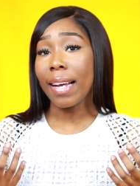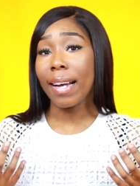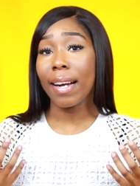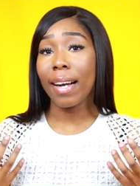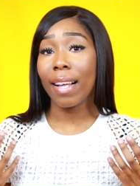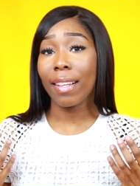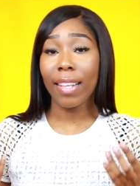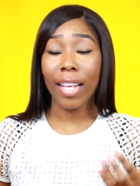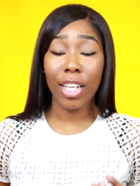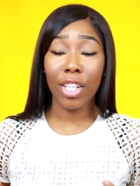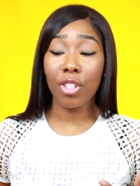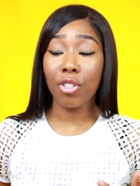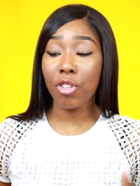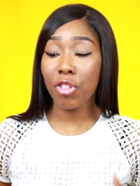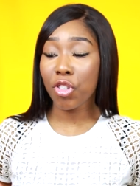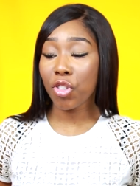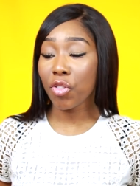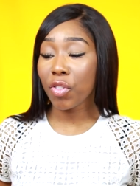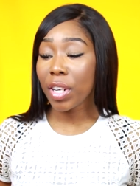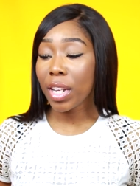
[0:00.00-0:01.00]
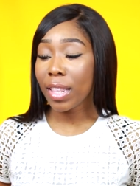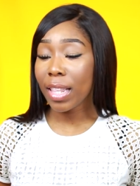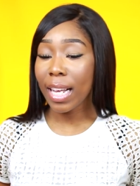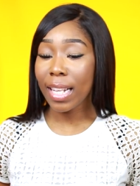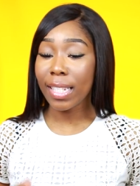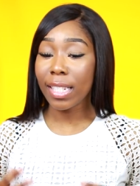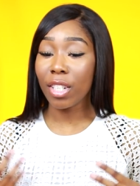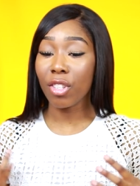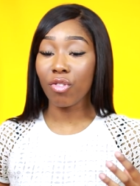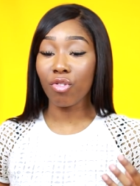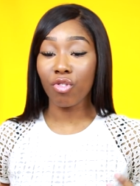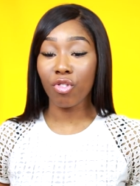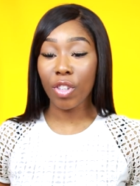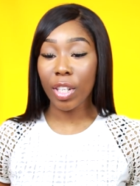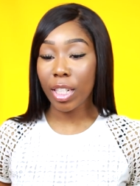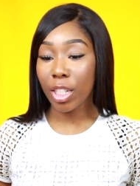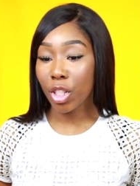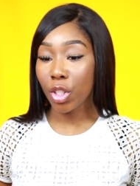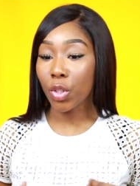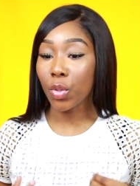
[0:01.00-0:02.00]
uh, like Eucerin that's
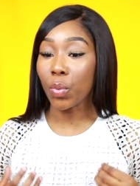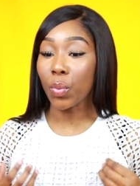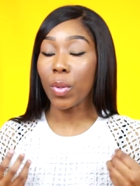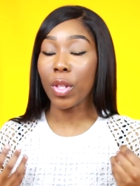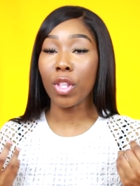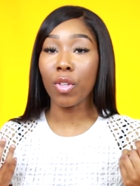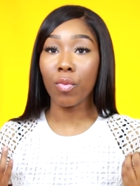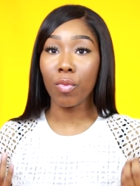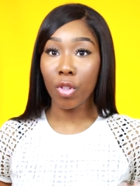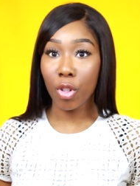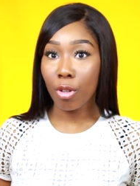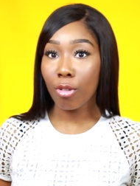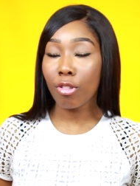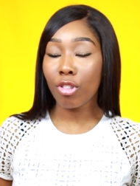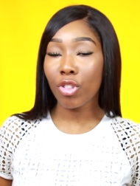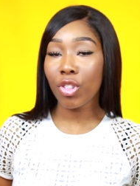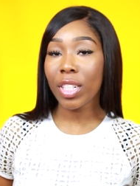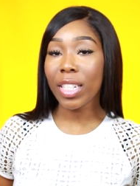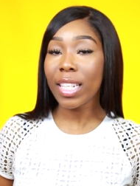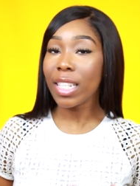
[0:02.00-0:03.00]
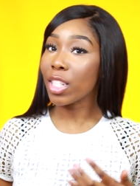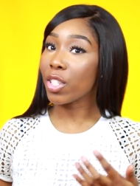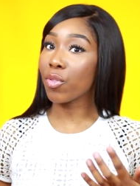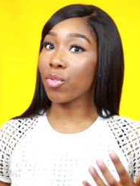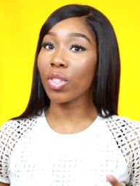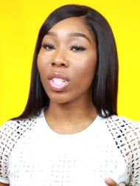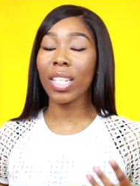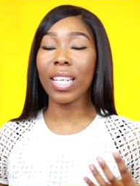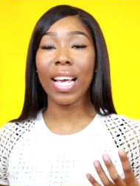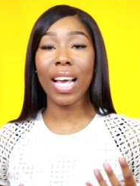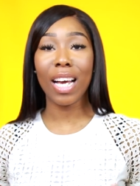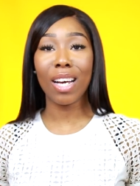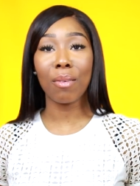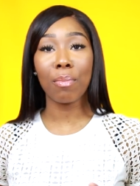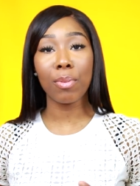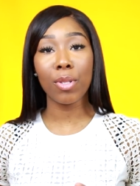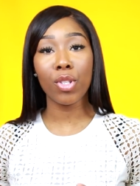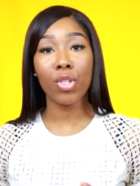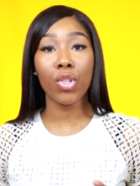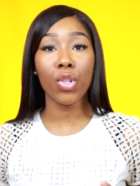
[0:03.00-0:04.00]
enriched with nutrients really
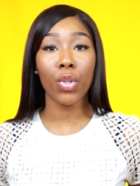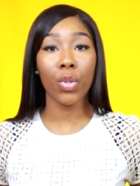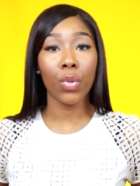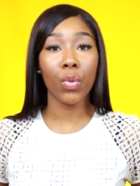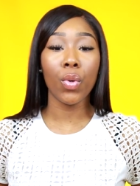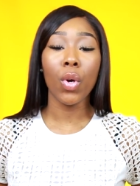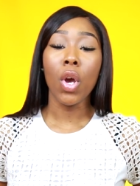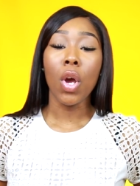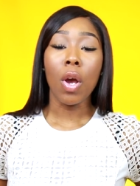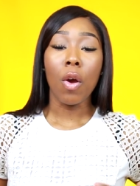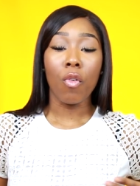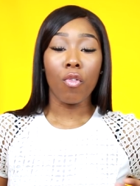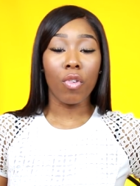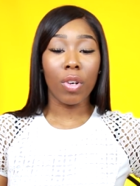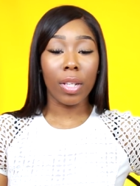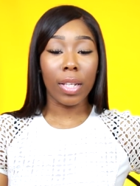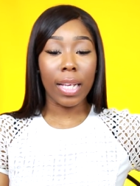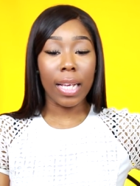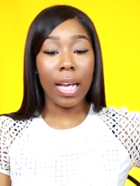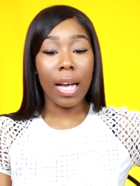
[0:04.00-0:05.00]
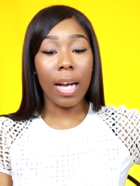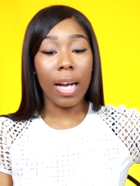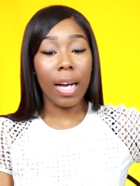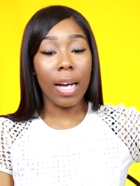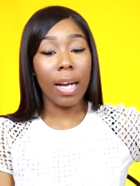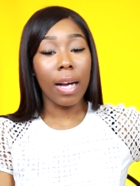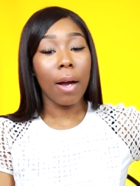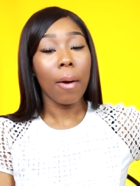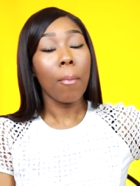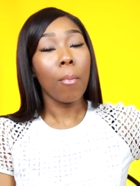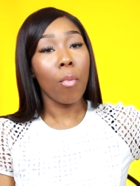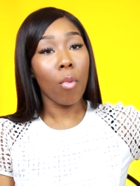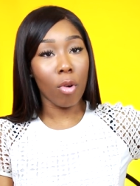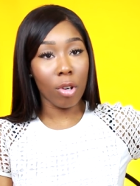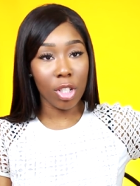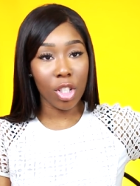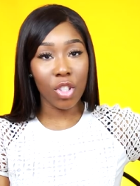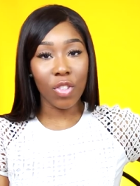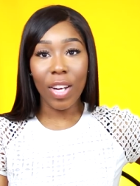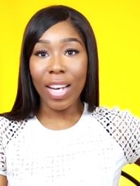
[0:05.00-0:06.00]
helps to really uh,
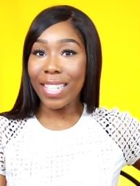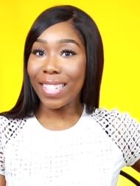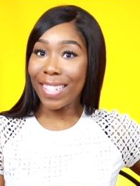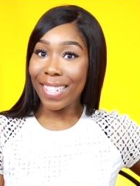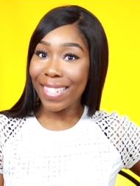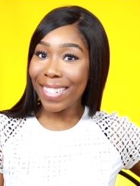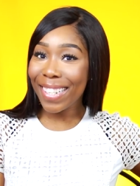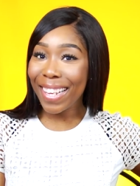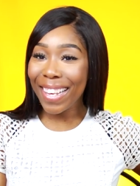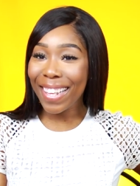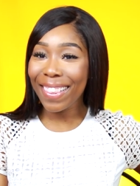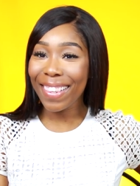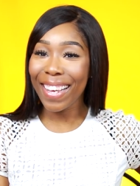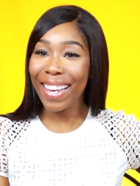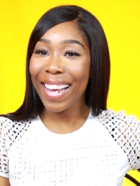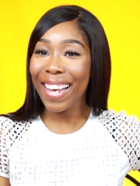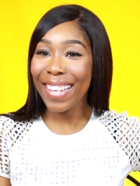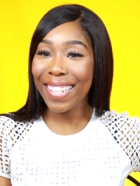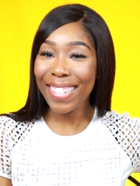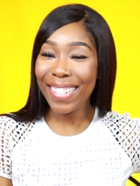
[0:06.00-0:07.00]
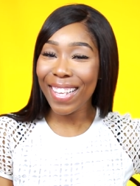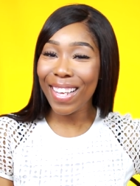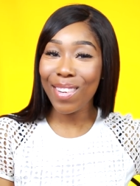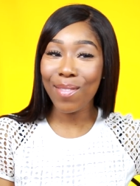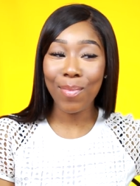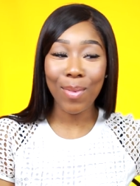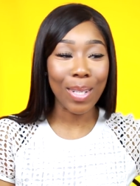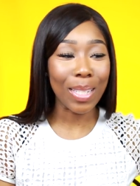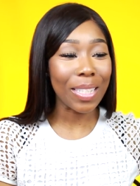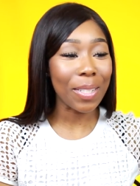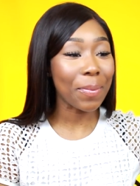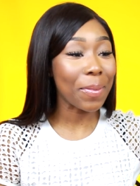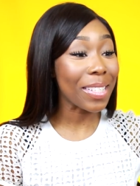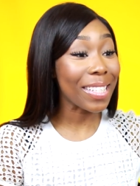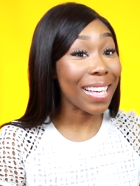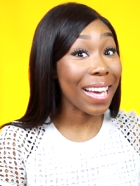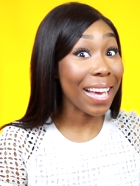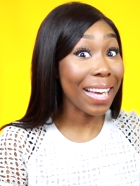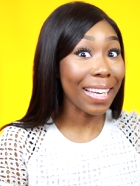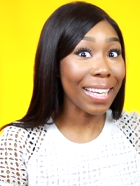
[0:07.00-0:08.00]
moisturize the skin, like I said
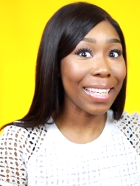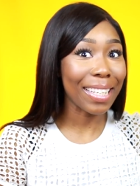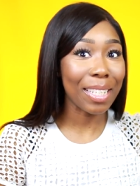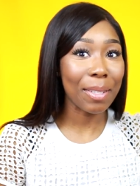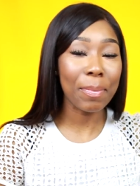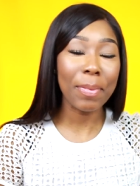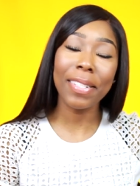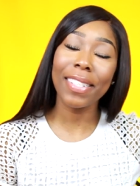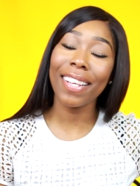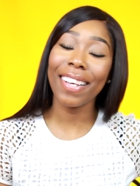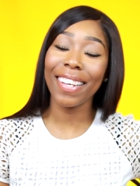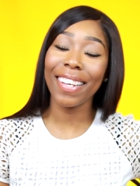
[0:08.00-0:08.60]
multiple times.